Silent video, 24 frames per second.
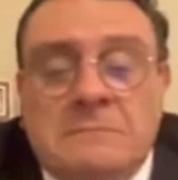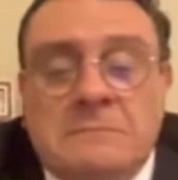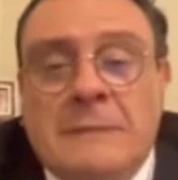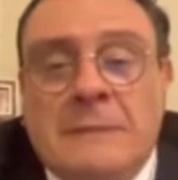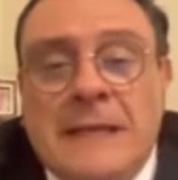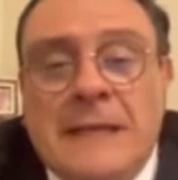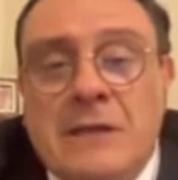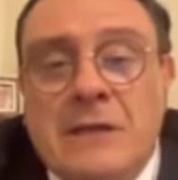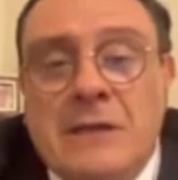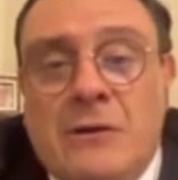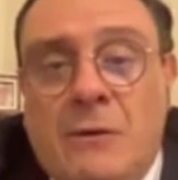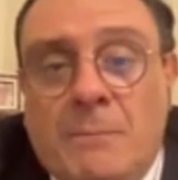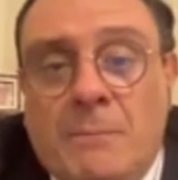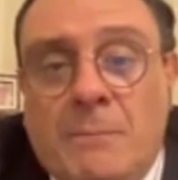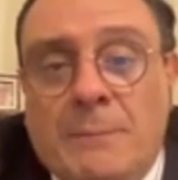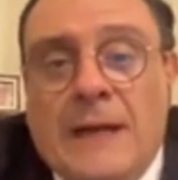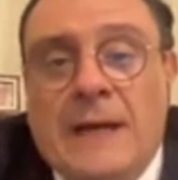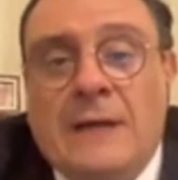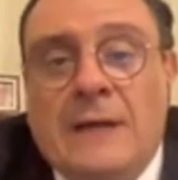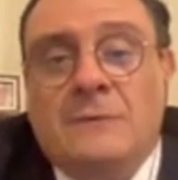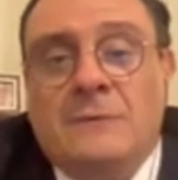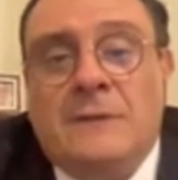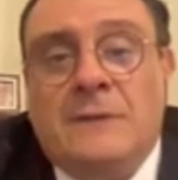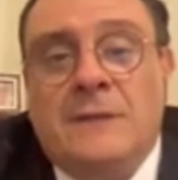being
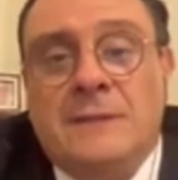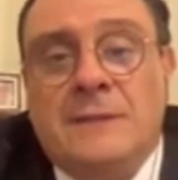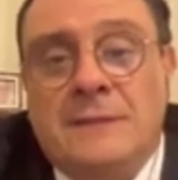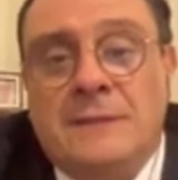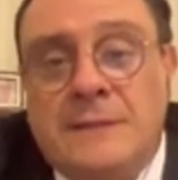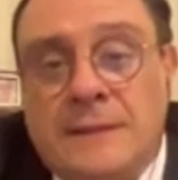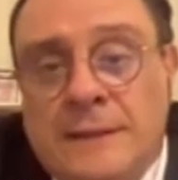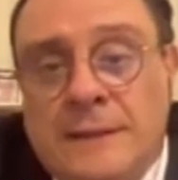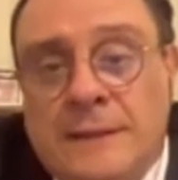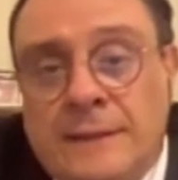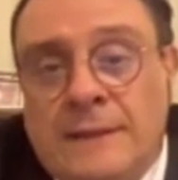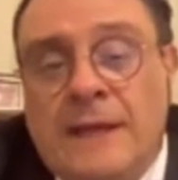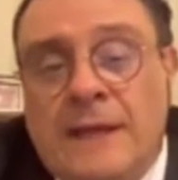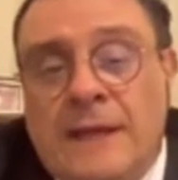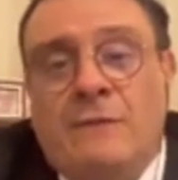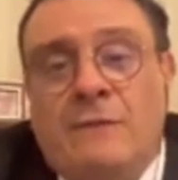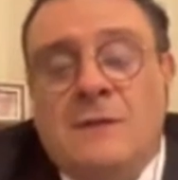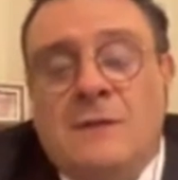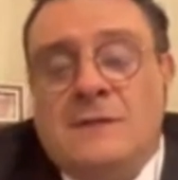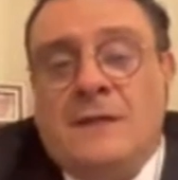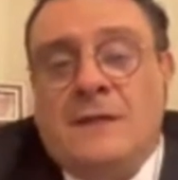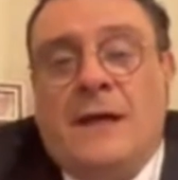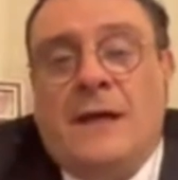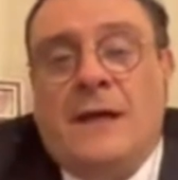compounded
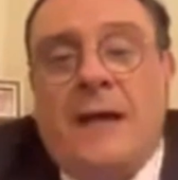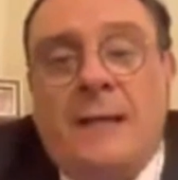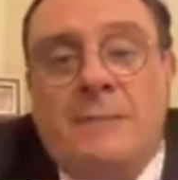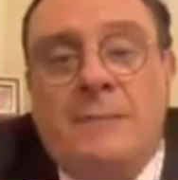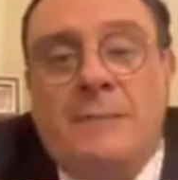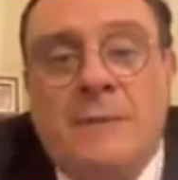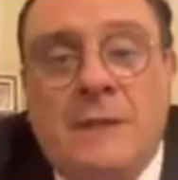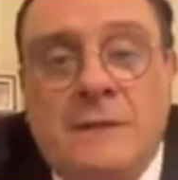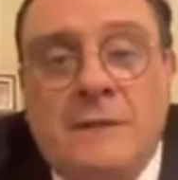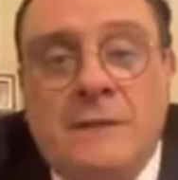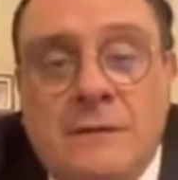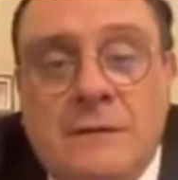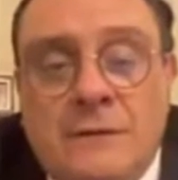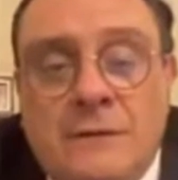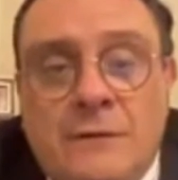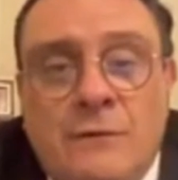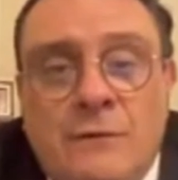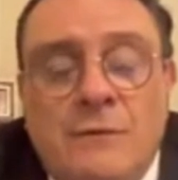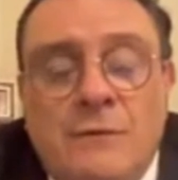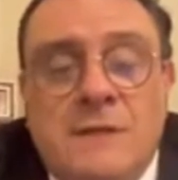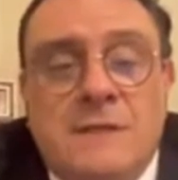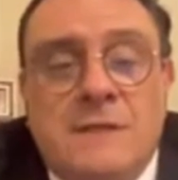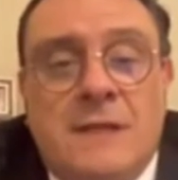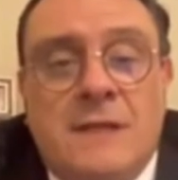every time that
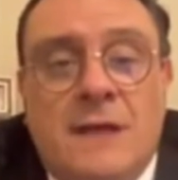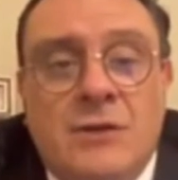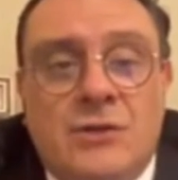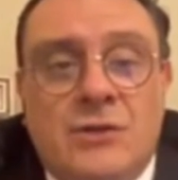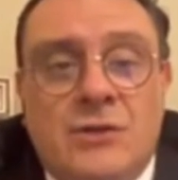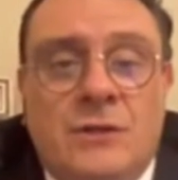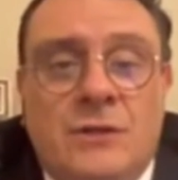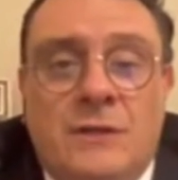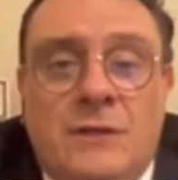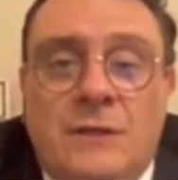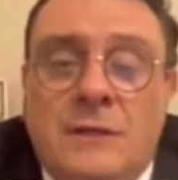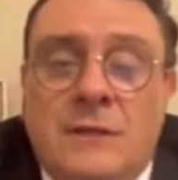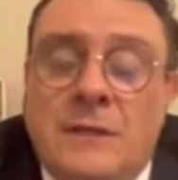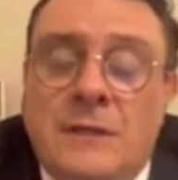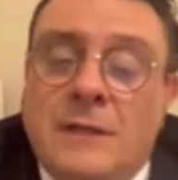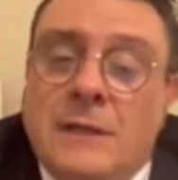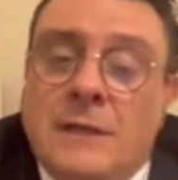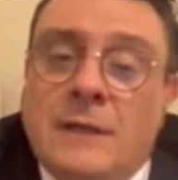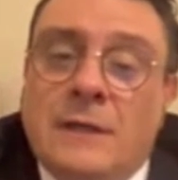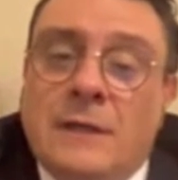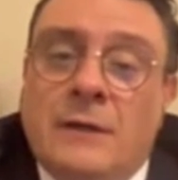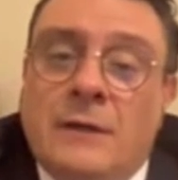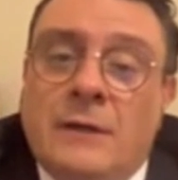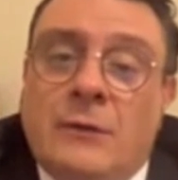there is tension
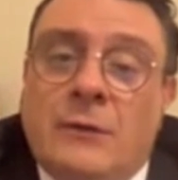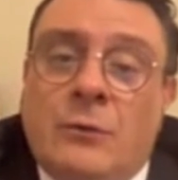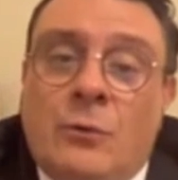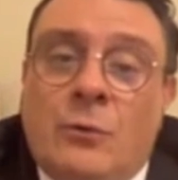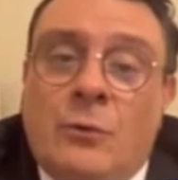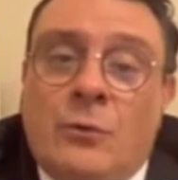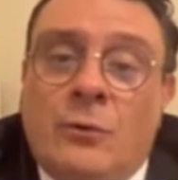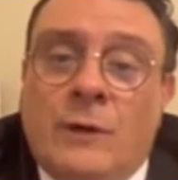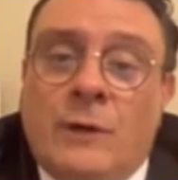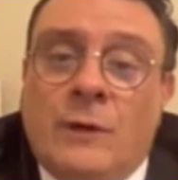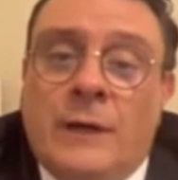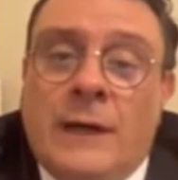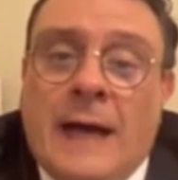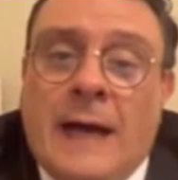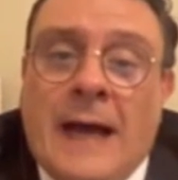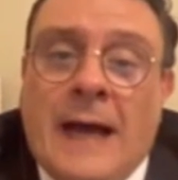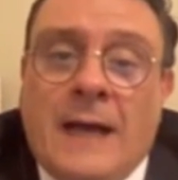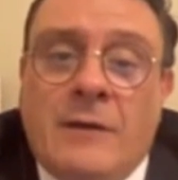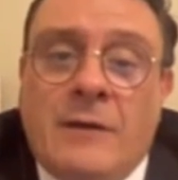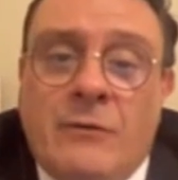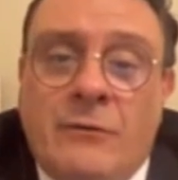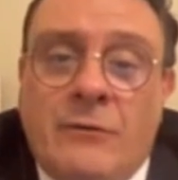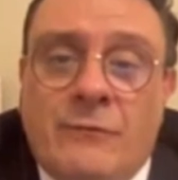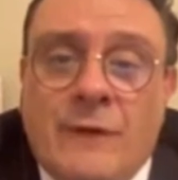or
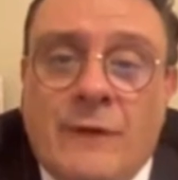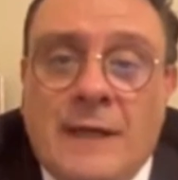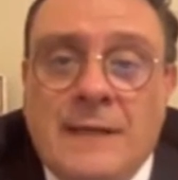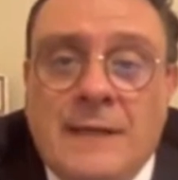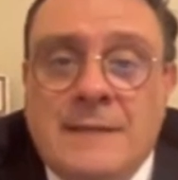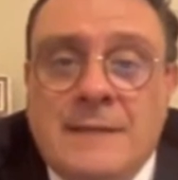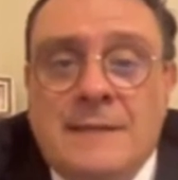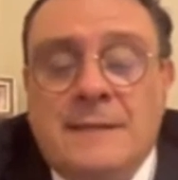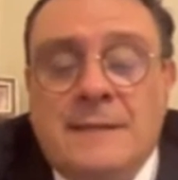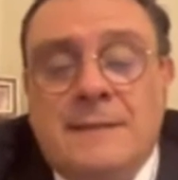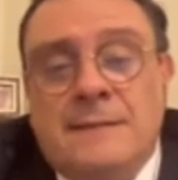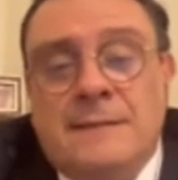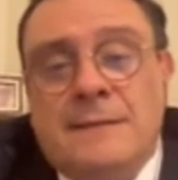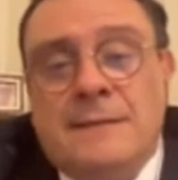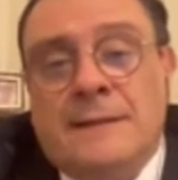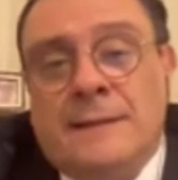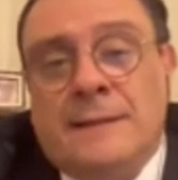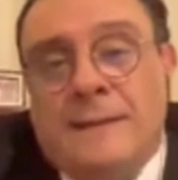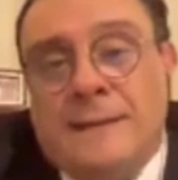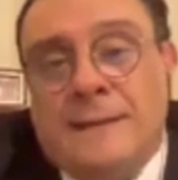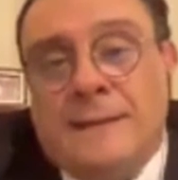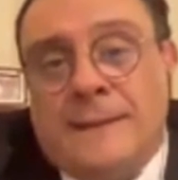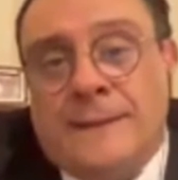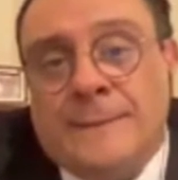aggravated
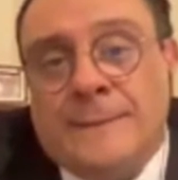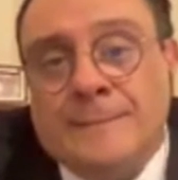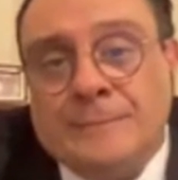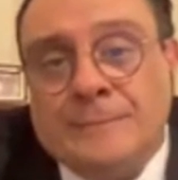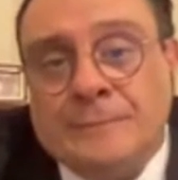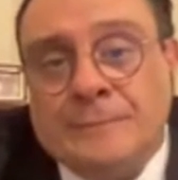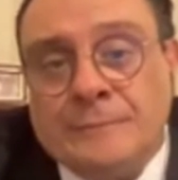to